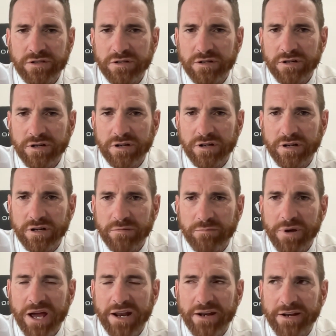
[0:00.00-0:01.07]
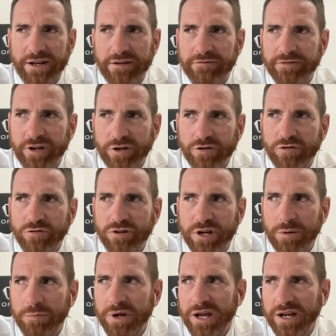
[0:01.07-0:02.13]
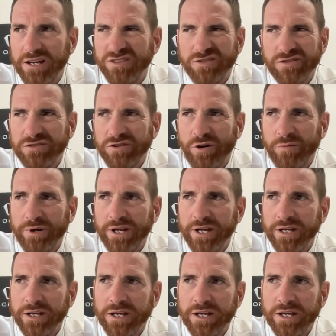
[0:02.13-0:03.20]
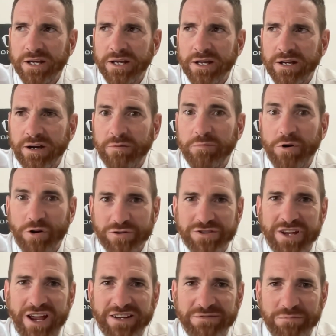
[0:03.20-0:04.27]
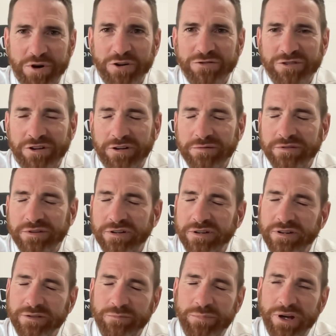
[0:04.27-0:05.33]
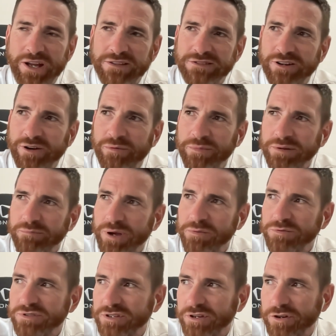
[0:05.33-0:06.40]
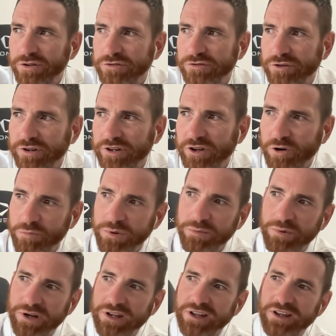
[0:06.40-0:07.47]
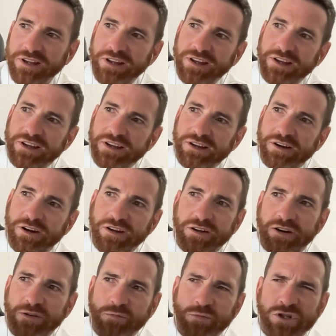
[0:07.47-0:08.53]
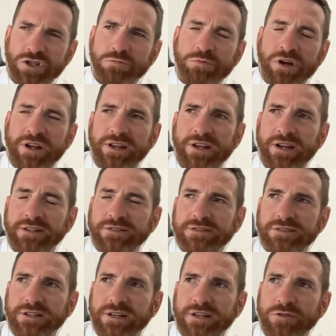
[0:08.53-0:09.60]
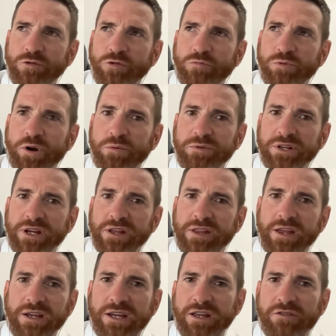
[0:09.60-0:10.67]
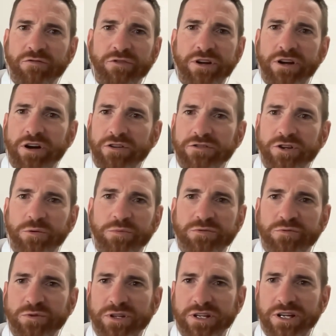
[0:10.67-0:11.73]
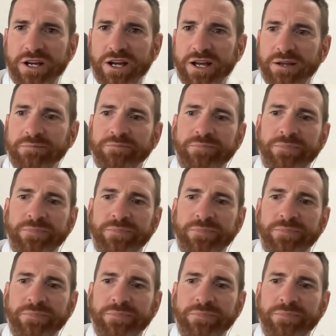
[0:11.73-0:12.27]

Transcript: uh, bad enough that I couldn't come back and just dominate, I got sacked both times. Oh, bad timing. Maybe was the gods trying to help me. But I, I just played against uh, North Melbourne down there, kicked three goals, helped us win the game.